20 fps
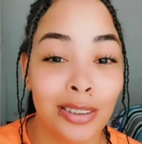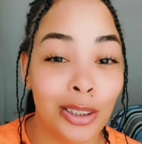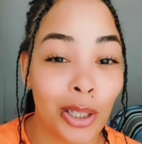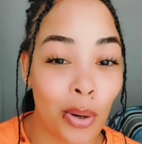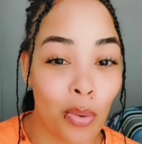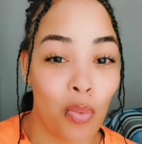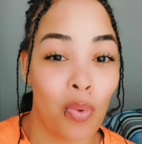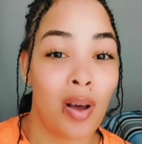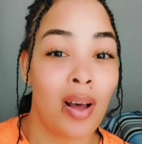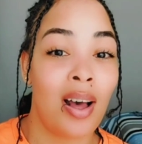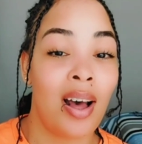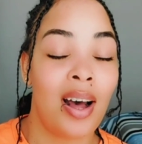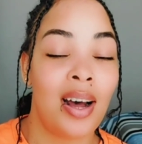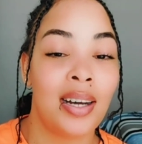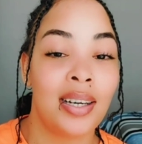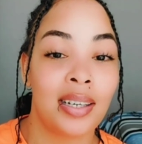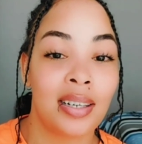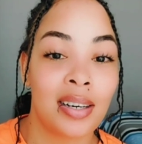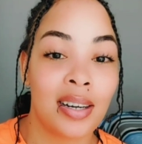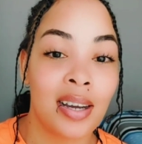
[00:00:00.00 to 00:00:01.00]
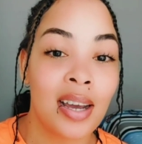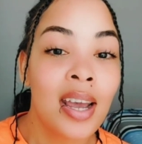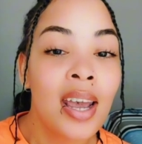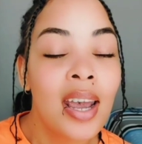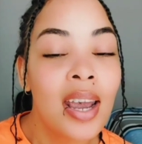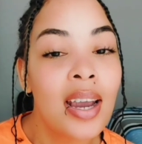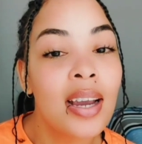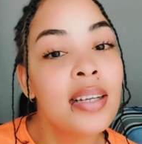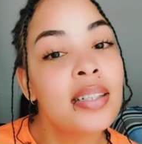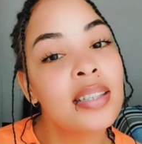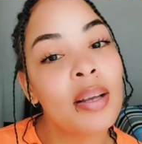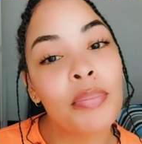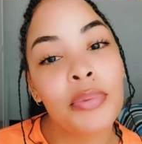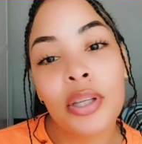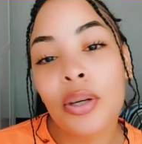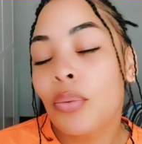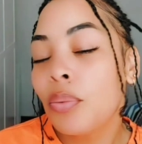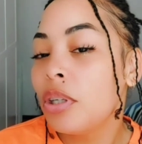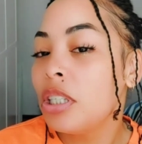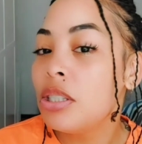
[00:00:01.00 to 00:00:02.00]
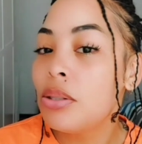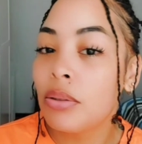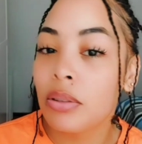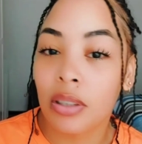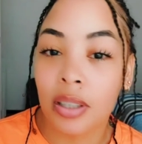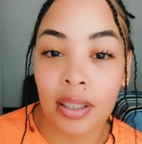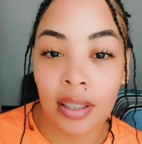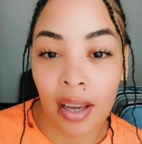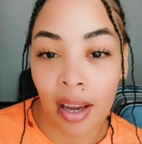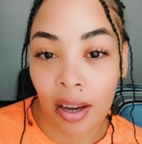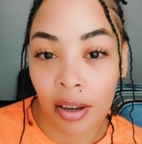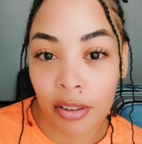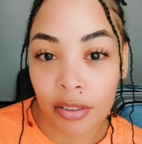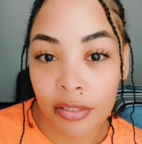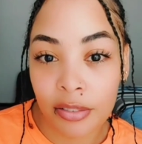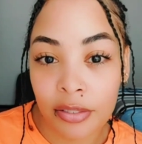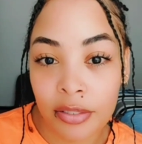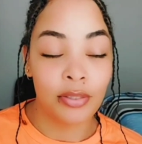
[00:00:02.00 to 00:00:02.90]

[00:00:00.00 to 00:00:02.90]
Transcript: droë hare, is something we do not have.